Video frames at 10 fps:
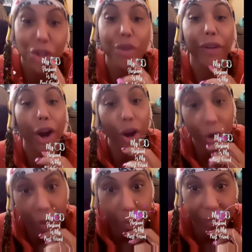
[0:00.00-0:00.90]
you've
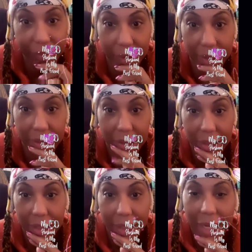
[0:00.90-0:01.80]
heard it before.
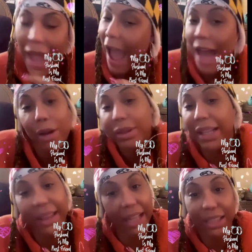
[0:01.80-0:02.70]
Mm. I don't
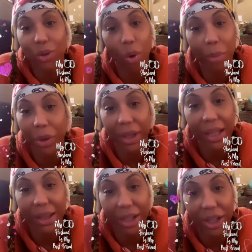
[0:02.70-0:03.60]
think that's normal
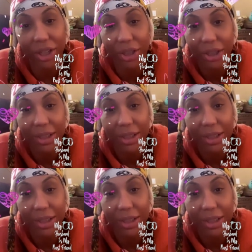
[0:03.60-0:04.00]
either.